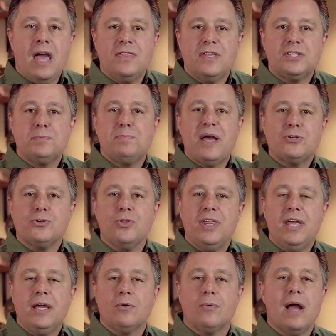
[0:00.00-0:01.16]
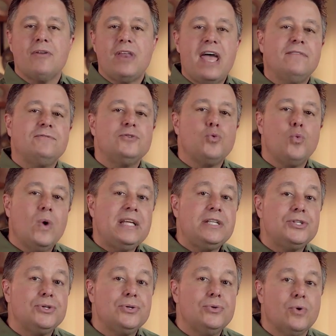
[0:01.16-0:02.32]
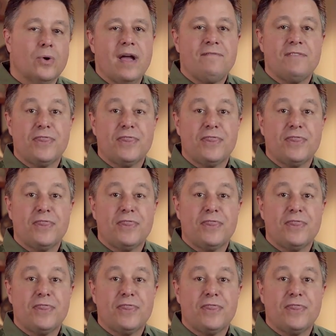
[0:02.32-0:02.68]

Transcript: And the special thing around f twenty-two or f